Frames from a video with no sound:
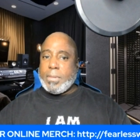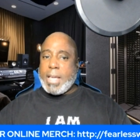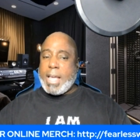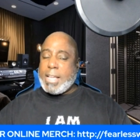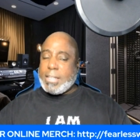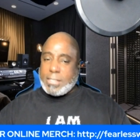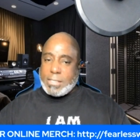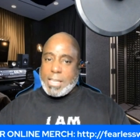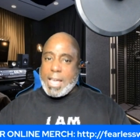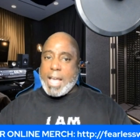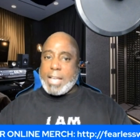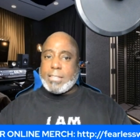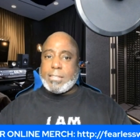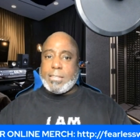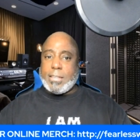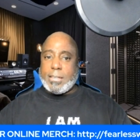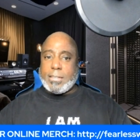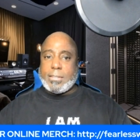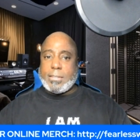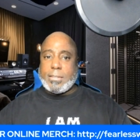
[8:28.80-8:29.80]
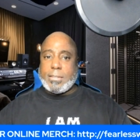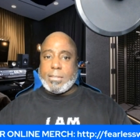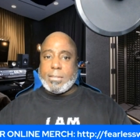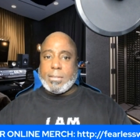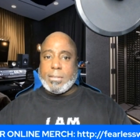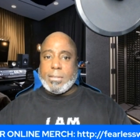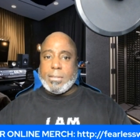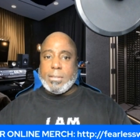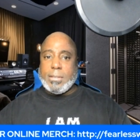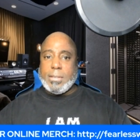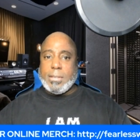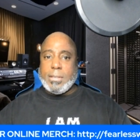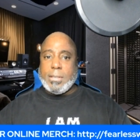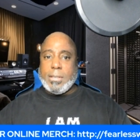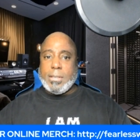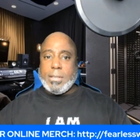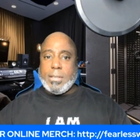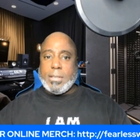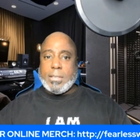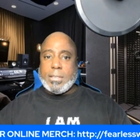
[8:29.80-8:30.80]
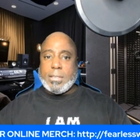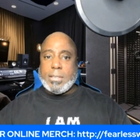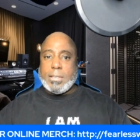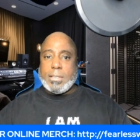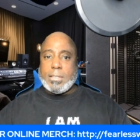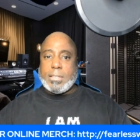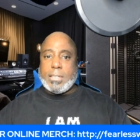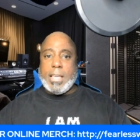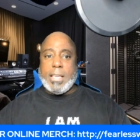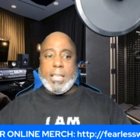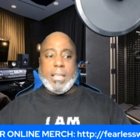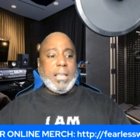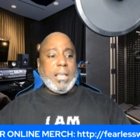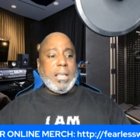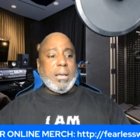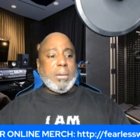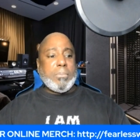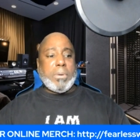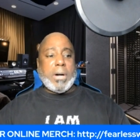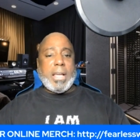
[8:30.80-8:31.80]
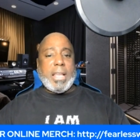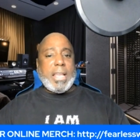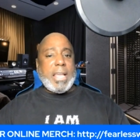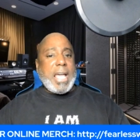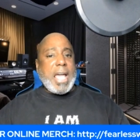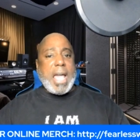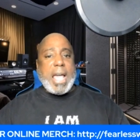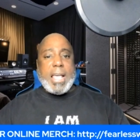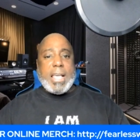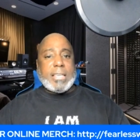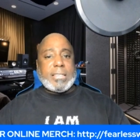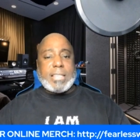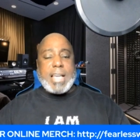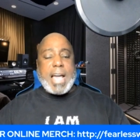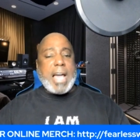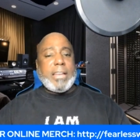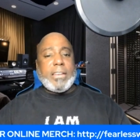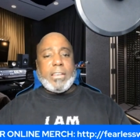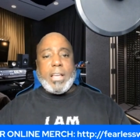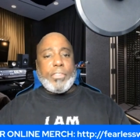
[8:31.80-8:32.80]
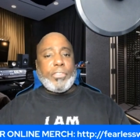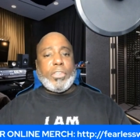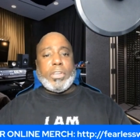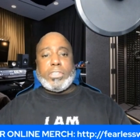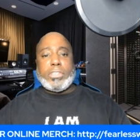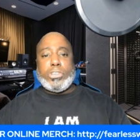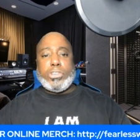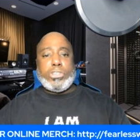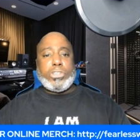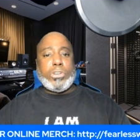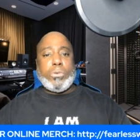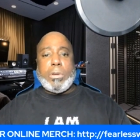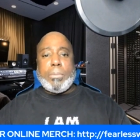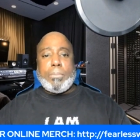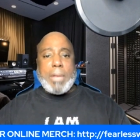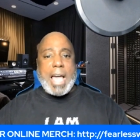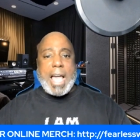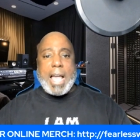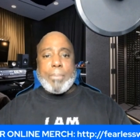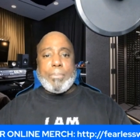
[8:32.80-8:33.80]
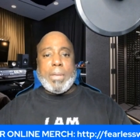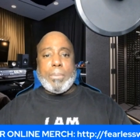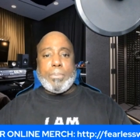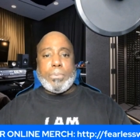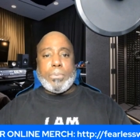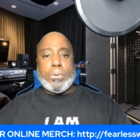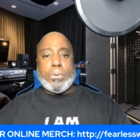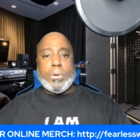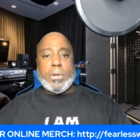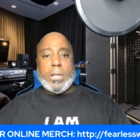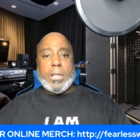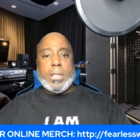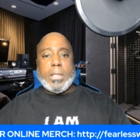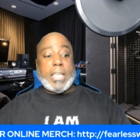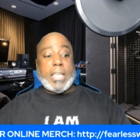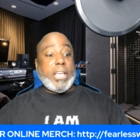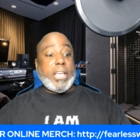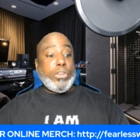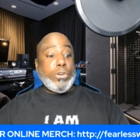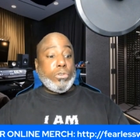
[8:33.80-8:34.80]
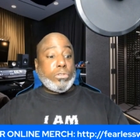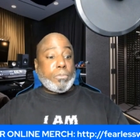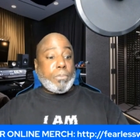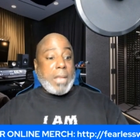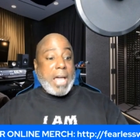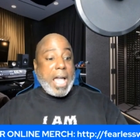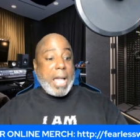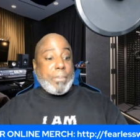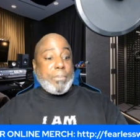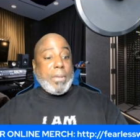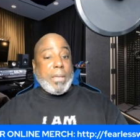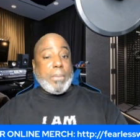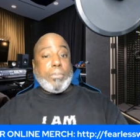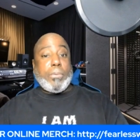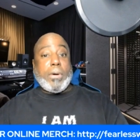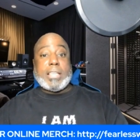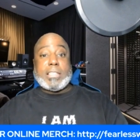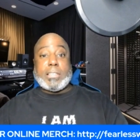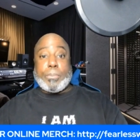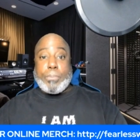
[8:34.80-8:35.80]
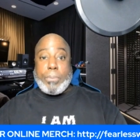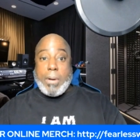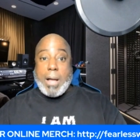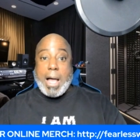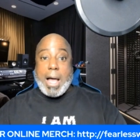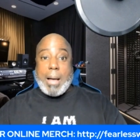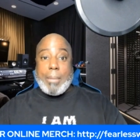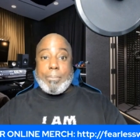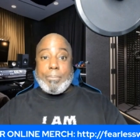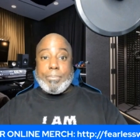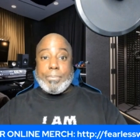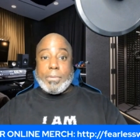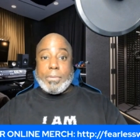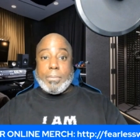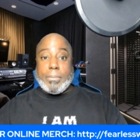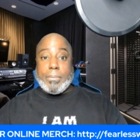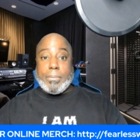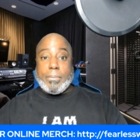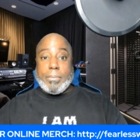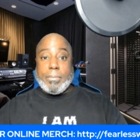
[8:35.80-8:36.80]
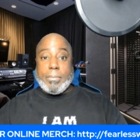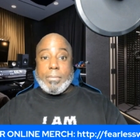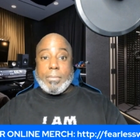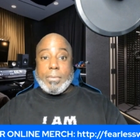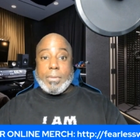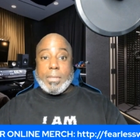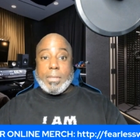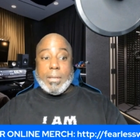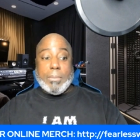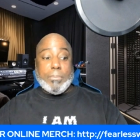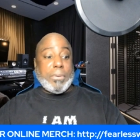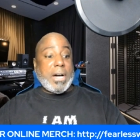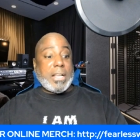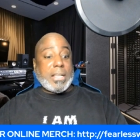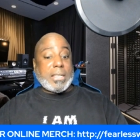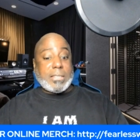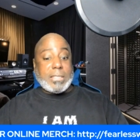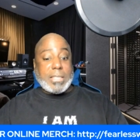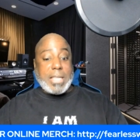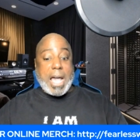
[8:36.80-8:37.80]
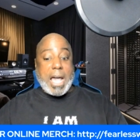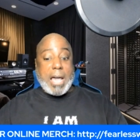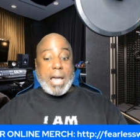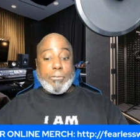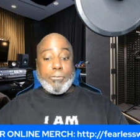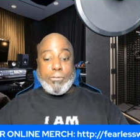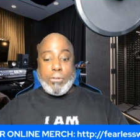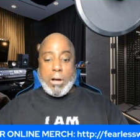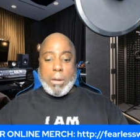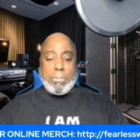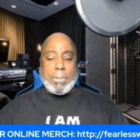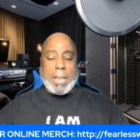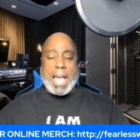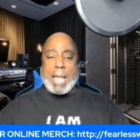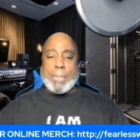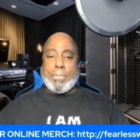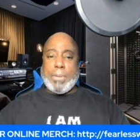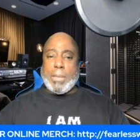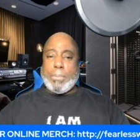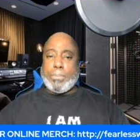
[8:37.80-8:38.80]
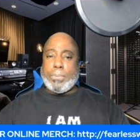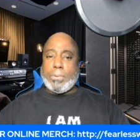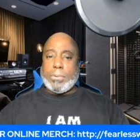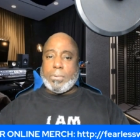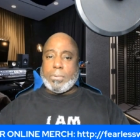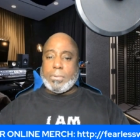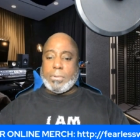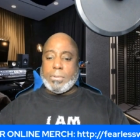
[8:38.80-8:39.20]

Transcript: and Texas. See, but it's got nothing to do with black people. They use black people as a prop, but it's not for black people.